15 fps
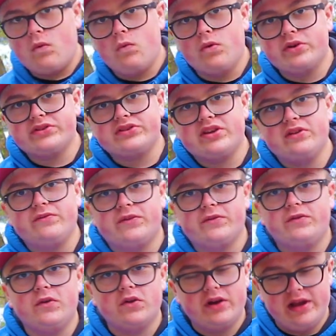Works good for
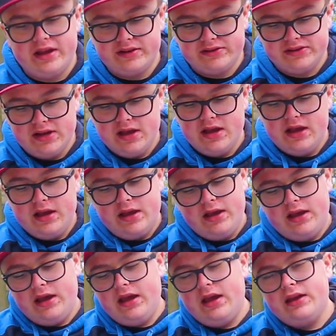forehands.
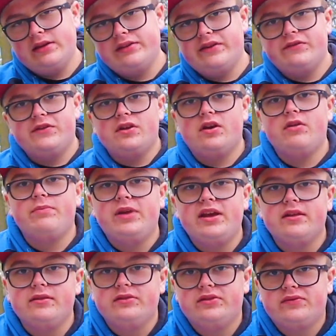And if you don't
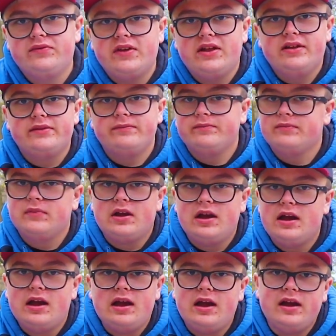bag a Lucid Felon,
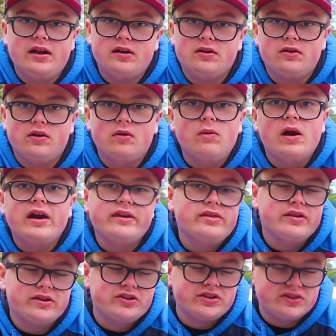I don't know why.
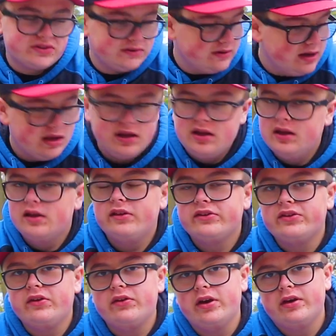They're just
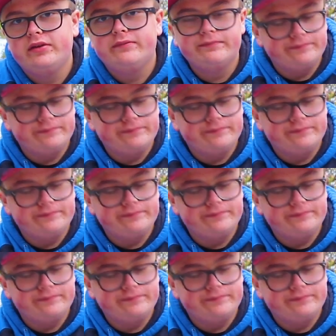so good.